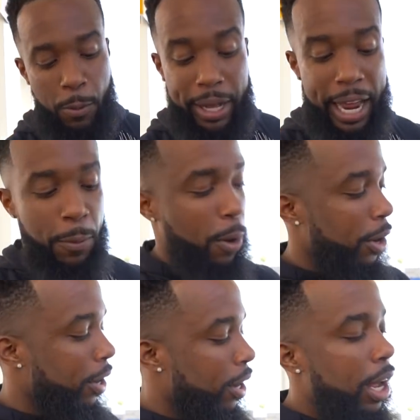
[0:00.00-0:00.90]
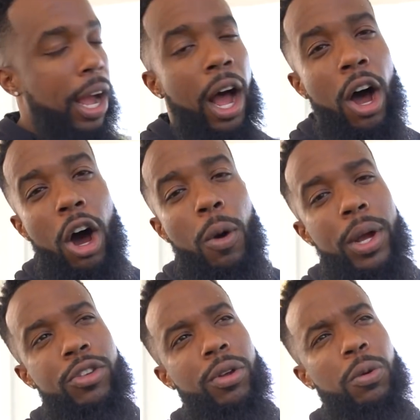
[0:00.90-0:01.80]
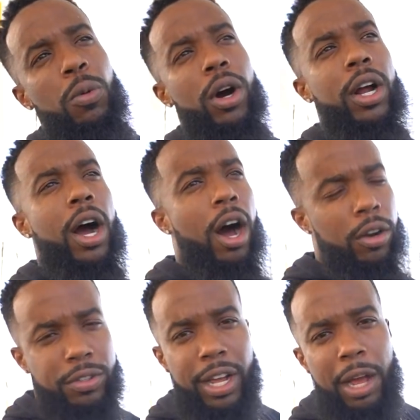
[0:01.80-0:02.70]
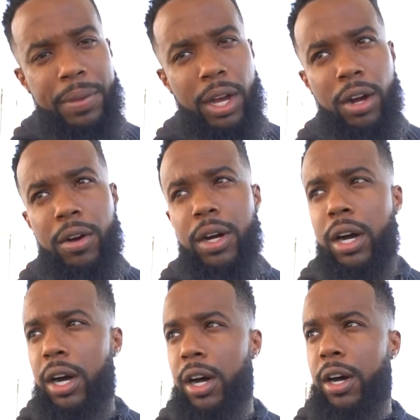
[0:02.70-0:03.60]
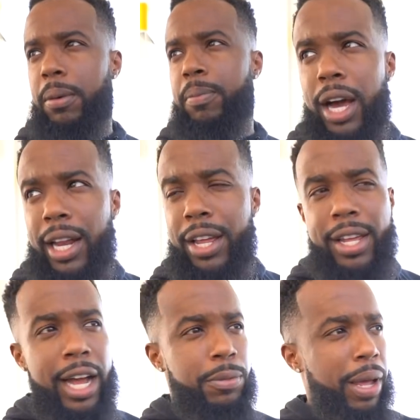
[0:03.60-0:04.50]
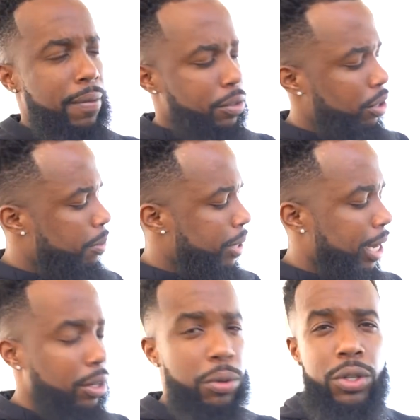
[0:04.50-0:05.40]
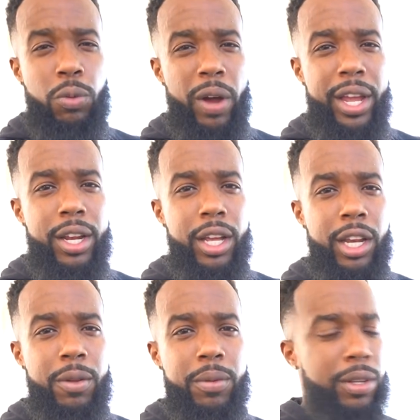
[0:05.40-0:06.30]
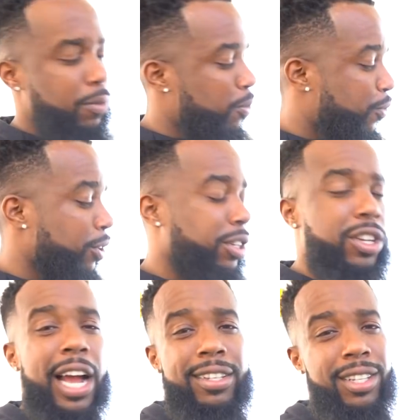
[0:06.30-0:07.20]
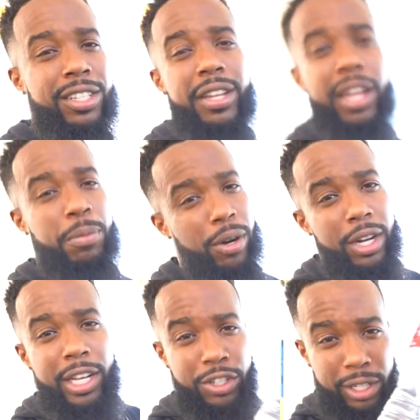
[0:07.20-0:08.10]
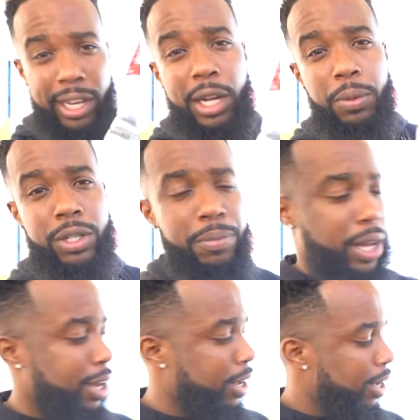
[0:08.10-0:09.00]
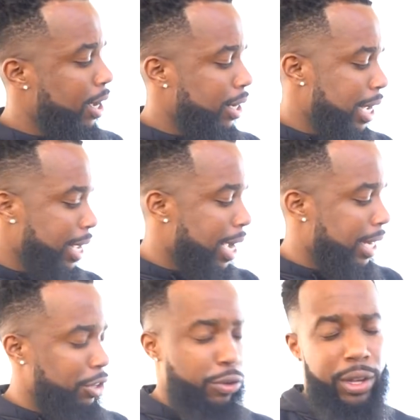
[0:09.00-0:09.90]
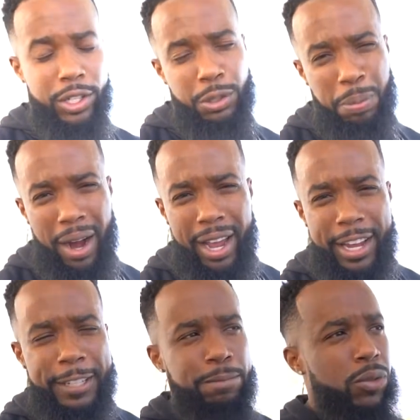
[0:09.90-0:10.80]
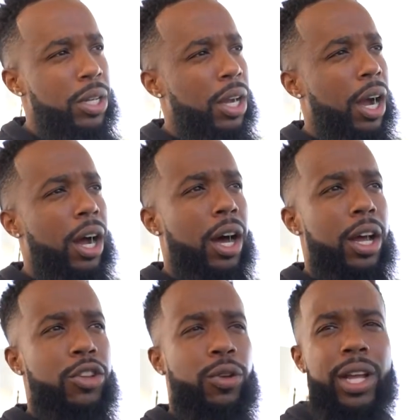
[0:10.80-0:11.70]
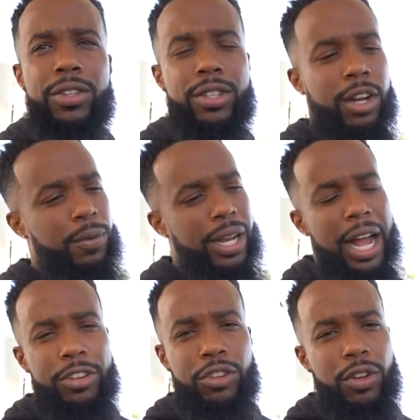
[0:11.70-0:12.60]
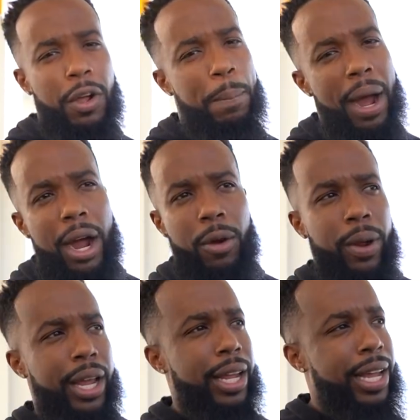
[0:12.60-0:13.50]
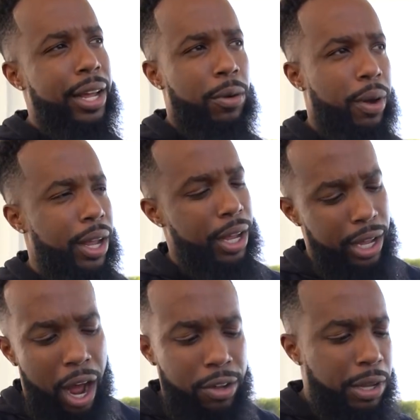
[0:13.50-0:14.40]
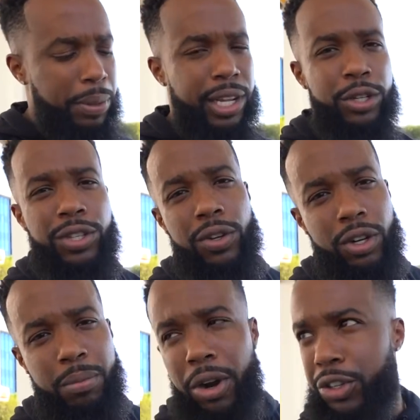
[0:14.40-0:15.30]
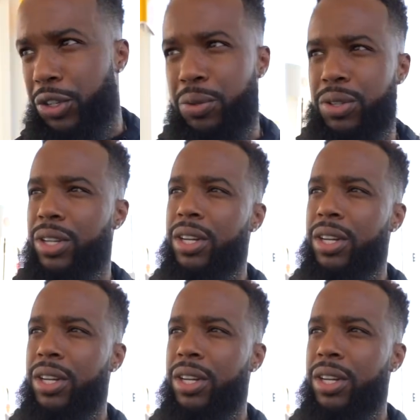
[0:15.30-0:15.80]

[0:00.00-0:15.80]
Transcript: we're like water. I always drink water all the time, y'all. Um, a lot of you guys be having trouble like losing weight. And it, first thing you guys need to check, bro, is your liquids, man. A lot of you guys like drinking Sprite, uh, drinking stuff, a lot of sugar, Powerade, Gatorade, all type of things you see on commercials.